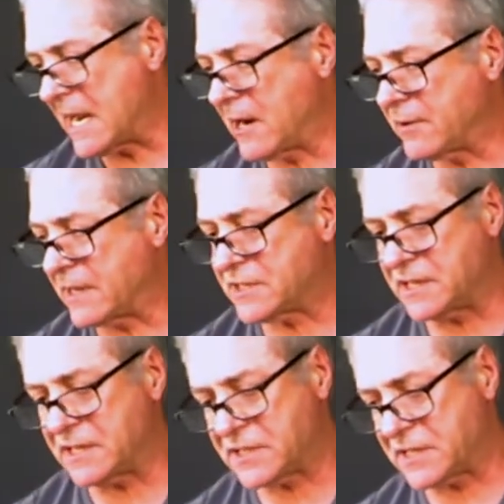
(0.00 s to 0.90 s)
air that's
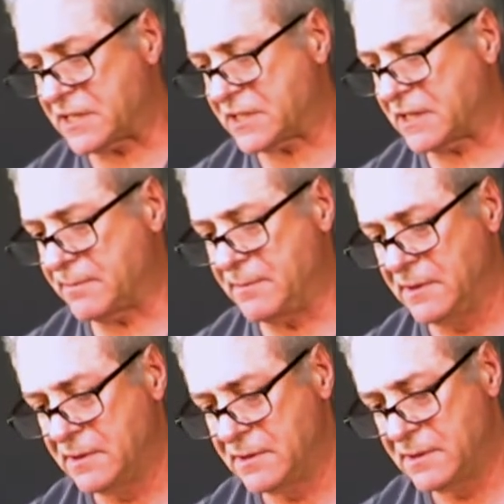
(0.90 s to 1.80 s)
in the system
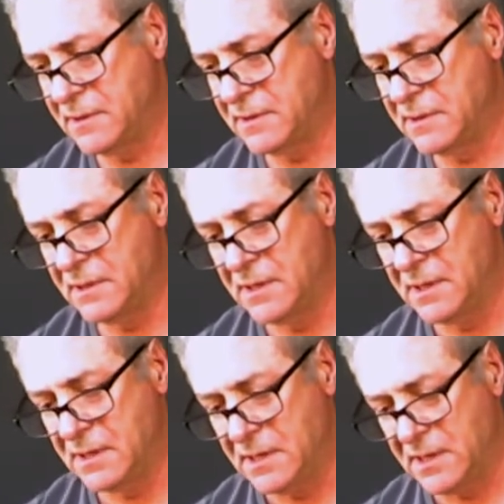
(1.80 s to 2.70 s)

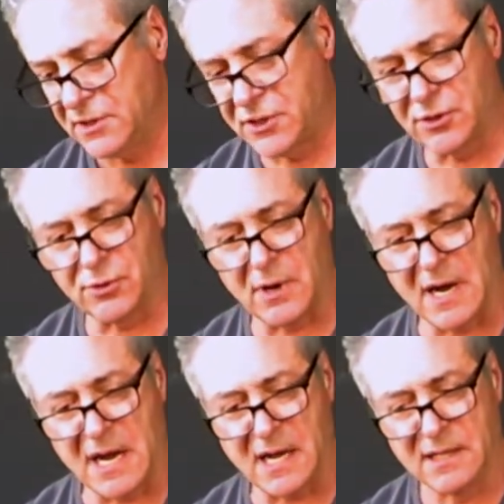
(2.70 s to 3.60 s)

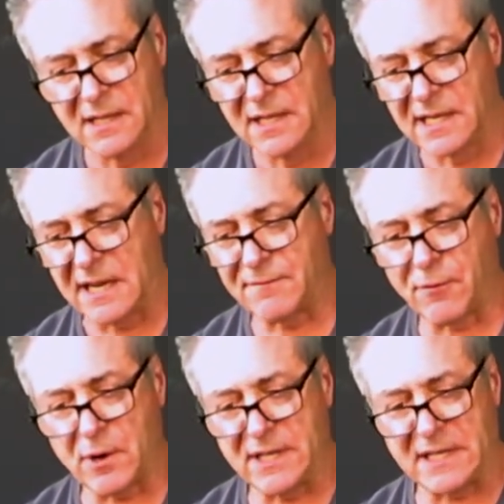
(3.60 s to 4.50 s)
to get
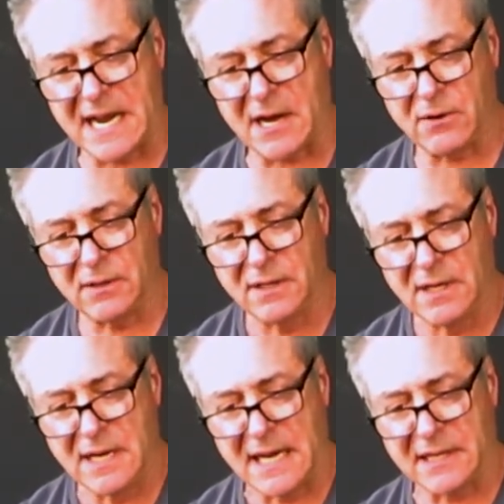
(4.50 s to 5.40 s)
voided out,
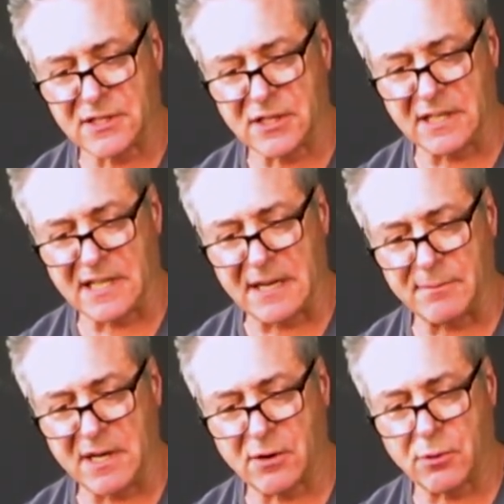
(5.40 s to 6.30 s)
and it's going to get
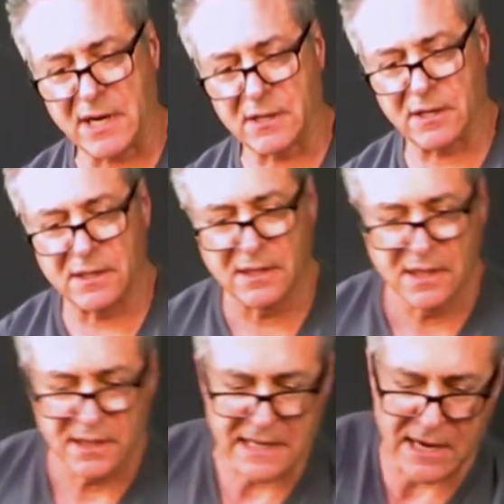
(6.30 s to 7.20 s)
me quicker.
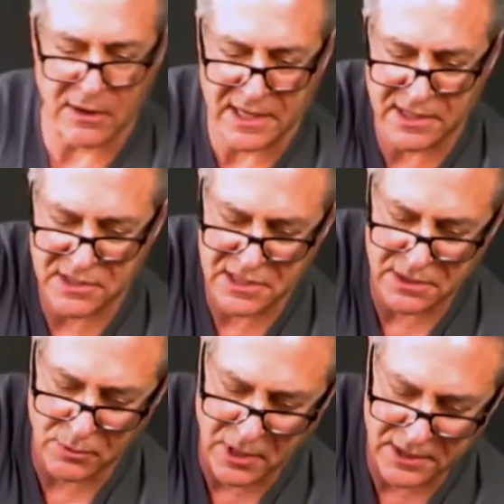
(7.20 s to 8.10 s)
Now I can see
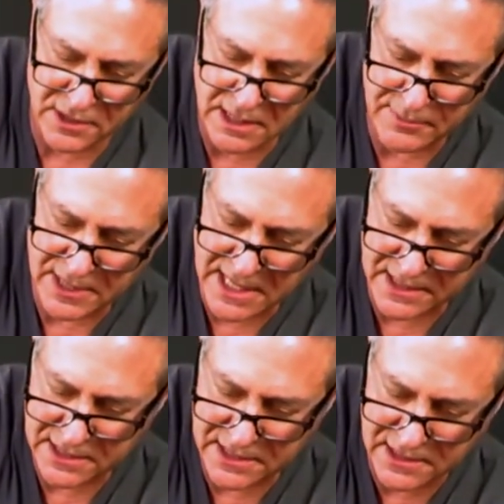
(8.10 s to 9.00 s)
the water coming out
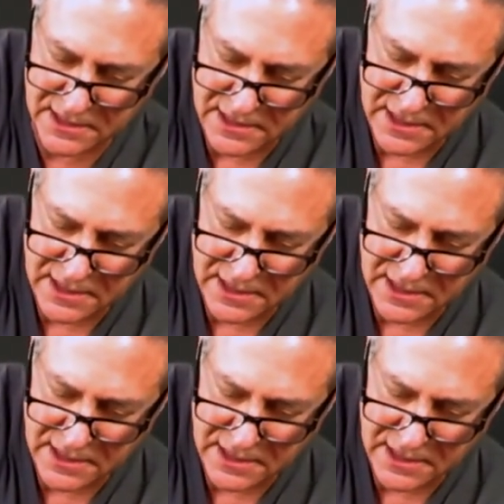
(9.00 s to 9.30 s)
of here.